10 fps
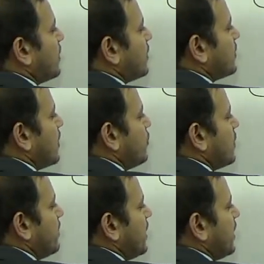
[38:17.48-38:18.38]
South
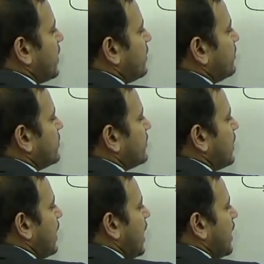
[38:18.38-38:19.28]
America,
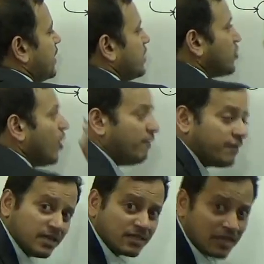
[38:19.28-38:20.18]
Andes of
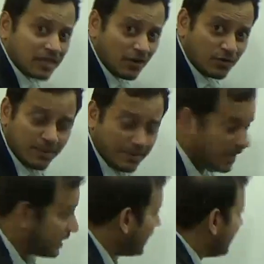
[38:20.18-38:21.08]
South
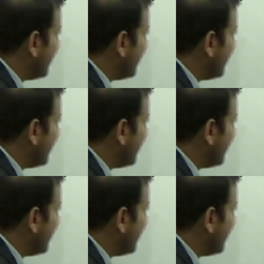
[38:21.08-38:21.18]
America,